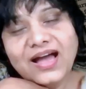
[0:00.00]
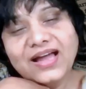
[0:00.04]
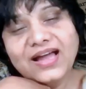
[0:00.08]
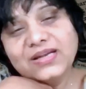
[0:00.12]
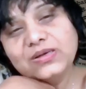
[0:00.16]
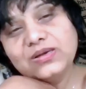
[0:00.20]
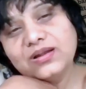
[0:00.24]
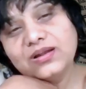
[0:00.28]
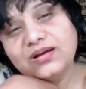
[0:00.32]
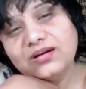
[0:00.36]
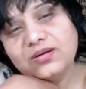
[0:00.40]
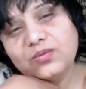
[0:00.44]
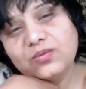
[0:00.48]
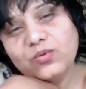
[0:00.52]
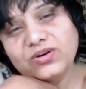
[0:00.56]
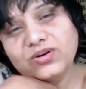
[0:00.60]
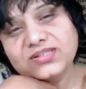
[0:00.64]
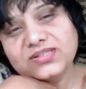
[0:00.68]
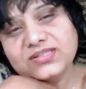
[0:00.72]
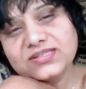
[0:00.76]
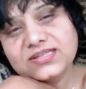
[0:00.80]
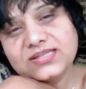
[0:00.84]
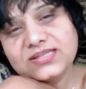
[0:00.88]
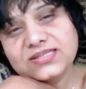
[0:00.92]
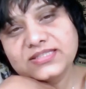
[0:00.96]
And what
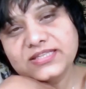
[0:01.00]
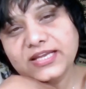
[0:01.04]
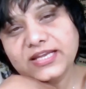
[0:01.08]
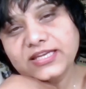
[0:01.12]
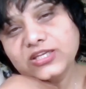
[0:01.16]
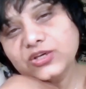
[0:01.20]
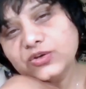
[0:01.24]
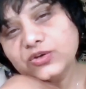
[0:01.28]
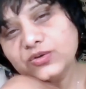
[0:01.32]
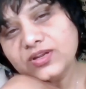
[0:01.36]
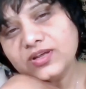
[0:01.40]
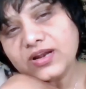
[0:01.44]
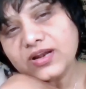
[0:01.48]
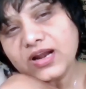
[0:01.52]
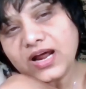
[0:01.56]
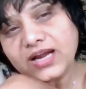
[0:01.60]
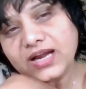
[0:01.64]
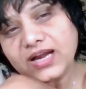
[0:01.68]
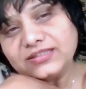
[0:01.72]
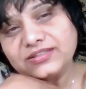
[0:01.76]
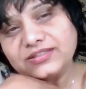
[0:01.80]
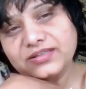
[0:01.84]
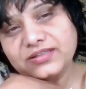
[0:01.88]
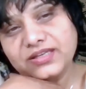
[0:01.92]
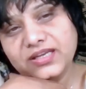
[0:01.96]
is this genicular
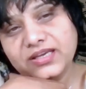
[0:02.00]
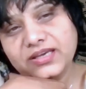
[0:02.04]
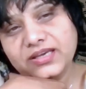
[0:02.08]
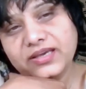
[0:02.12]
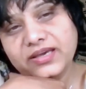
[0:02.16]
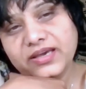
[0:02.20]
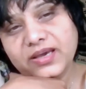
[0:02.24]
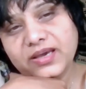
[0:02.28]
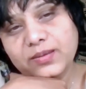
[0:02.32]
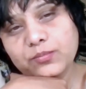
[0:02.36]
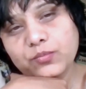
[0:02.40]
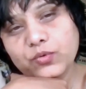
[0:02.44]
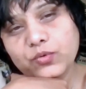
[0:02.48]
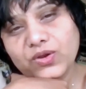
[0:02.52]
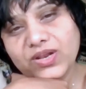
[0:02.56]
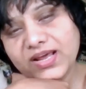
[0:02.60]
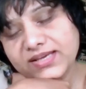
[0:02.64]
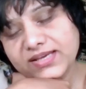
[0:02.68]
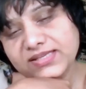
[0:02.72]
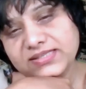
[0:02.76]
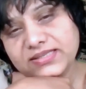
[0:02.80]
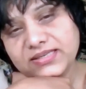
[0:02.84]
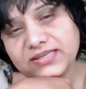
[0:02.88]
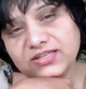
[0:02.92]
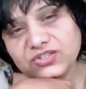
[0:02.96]
artery
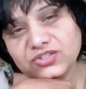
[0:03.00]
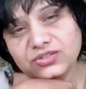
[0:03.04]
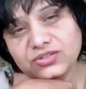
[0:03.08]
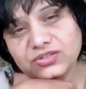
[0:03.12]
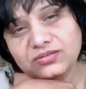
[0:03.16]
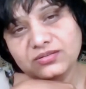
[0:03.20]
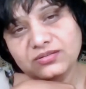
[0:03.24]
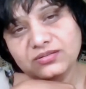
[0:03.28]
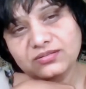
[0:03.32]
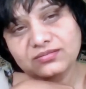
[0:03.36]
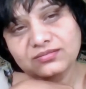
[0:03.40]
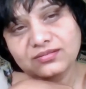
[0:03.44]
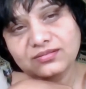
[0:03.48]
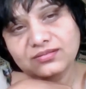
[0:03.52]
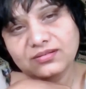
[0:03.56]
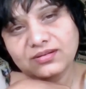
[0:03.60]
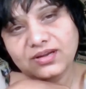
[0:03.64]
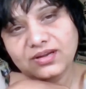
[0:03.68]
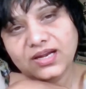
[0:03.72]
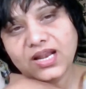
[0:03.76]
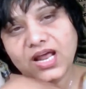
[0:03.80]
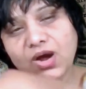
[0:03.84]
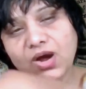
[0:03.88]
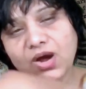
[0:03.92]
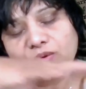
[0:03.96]
embolization?
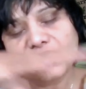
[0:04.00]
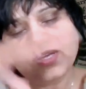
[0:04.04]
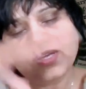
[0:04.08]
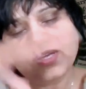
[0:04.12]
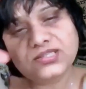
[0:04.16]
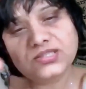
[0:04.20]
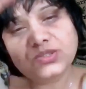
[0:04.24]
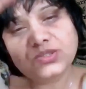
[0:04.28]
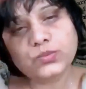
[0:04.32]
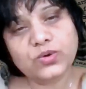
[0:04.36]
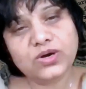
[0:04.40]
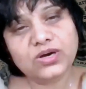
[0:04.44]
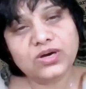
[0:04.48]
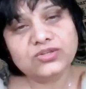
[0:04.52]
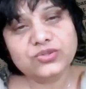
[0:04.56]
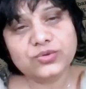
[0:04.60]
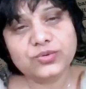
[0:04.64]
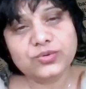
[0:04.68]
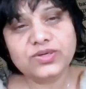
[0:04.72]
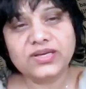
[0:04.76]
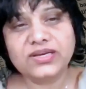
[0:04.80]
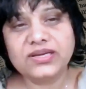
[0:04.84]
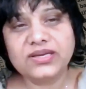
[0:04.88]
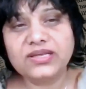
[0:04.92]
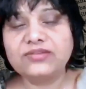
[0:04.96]
And how does it work to
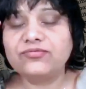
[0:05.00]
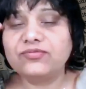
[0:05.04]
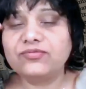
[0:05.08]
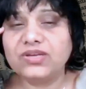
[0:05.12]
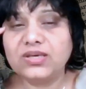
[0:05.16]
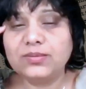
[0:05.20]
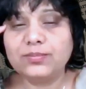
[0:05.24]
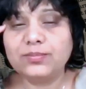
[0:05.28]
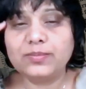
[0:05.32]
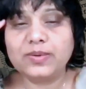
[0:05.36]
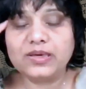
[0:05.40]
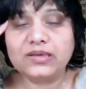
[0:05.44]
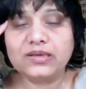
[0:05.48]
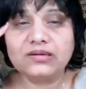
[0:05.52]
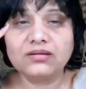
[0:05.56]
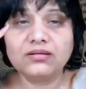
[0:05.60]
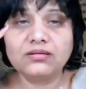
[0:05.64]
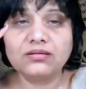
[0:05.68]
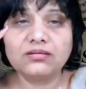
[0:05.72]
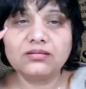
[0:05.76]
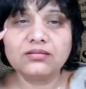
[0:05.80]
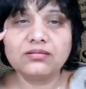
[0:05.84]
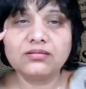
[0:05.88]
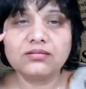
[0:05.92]
relieve knee pain?